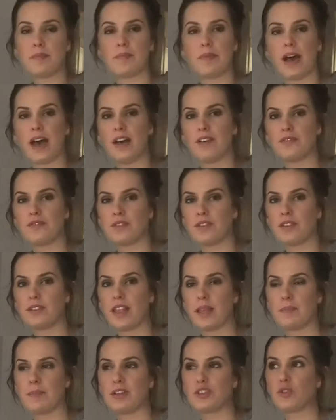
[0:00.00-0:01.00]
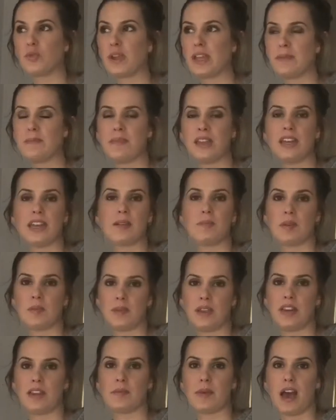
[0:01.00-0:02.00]
above, between medium and
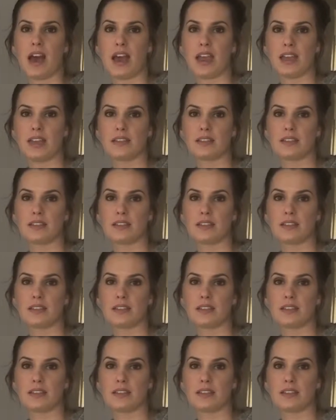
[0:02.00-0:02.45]
medium high,